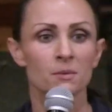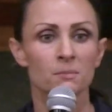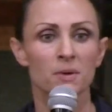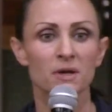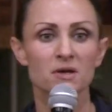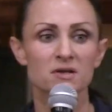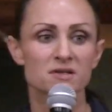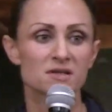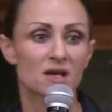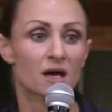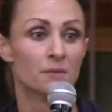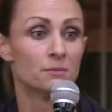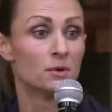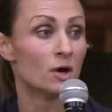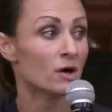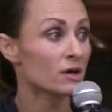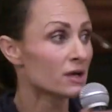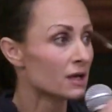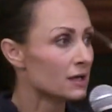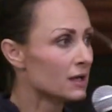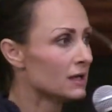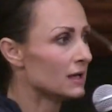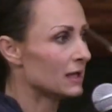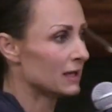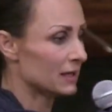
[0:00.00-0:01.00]
Because I'm
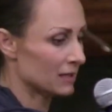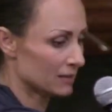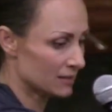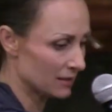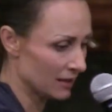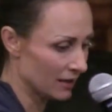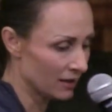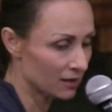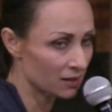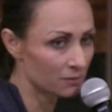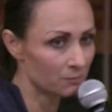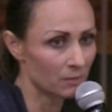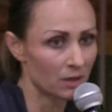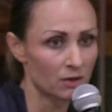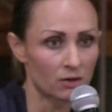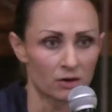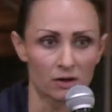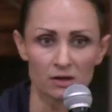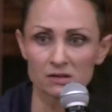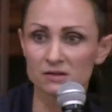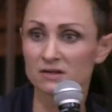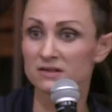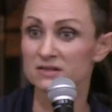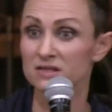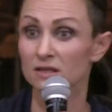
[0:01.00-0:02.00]
not going to let it land in my
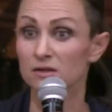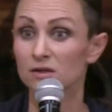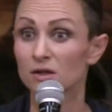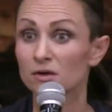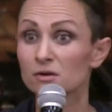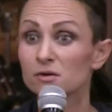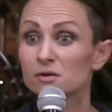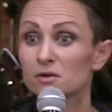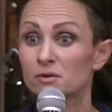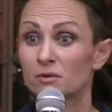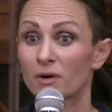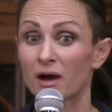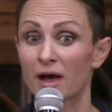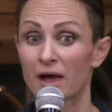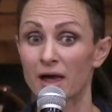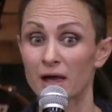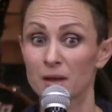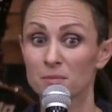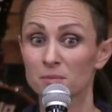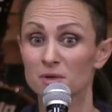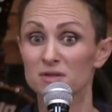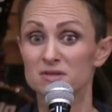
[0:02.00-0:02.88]
heart because I know who I am